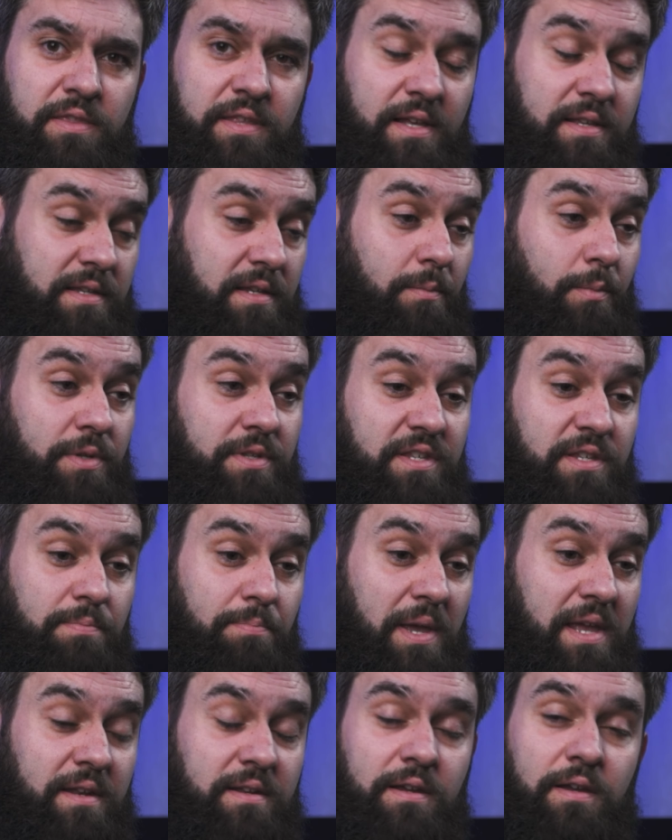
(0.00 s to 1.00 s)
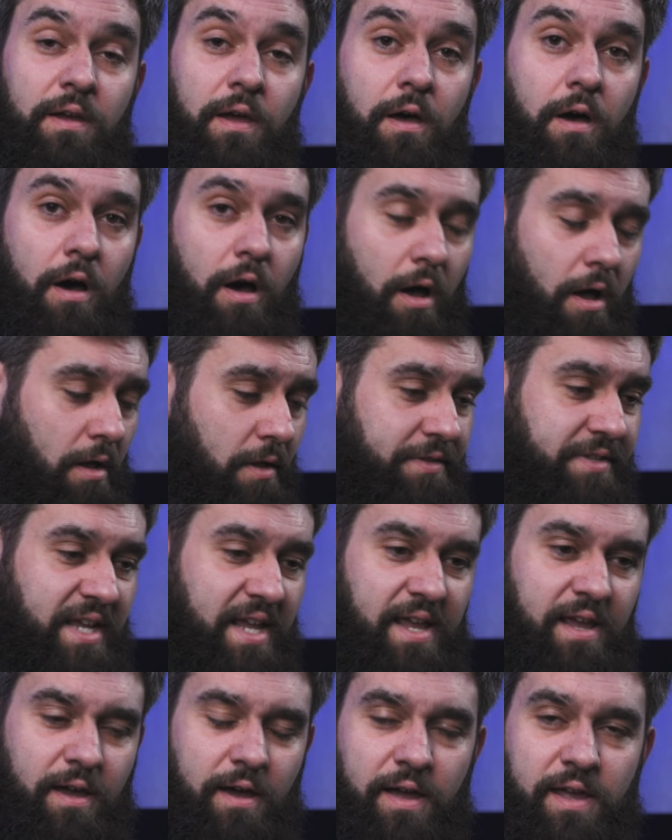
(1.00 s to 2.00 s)
that someone spent all
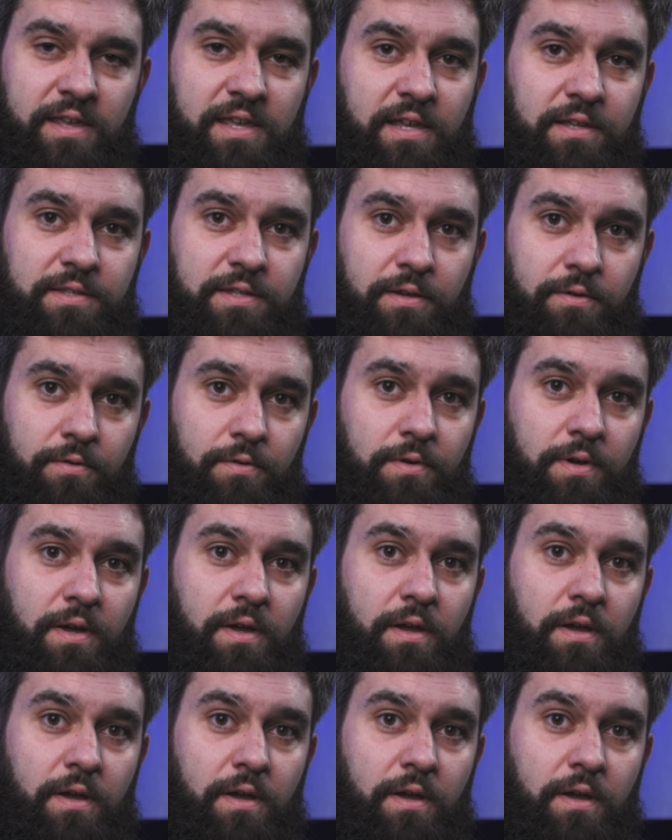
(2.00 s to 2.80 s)
day hiking to,